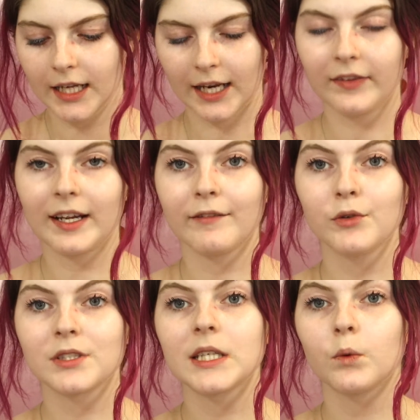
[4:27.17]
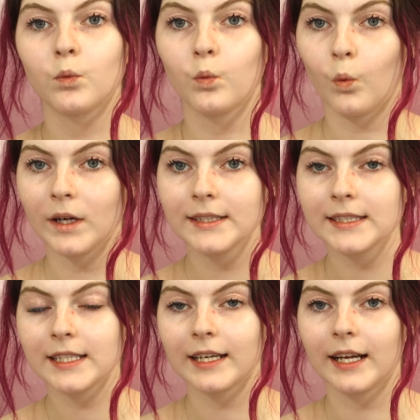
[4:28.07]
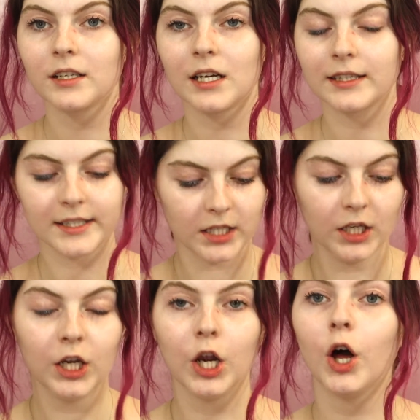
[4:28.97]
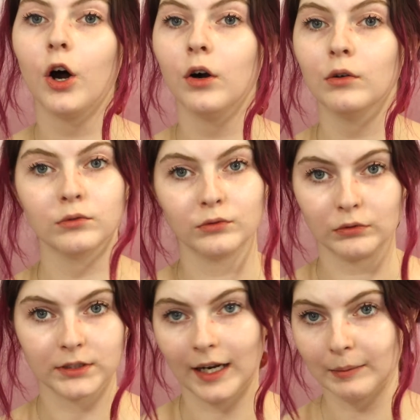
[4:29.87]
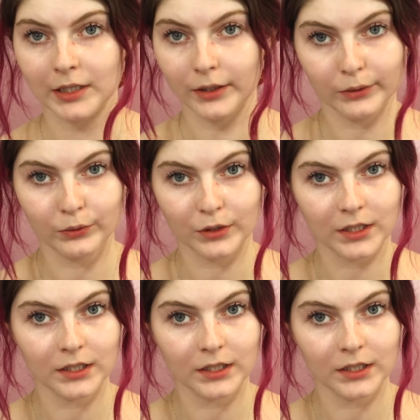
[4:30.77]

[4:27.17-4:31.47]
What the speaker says: I think I've used it once, and I got this a long time ago.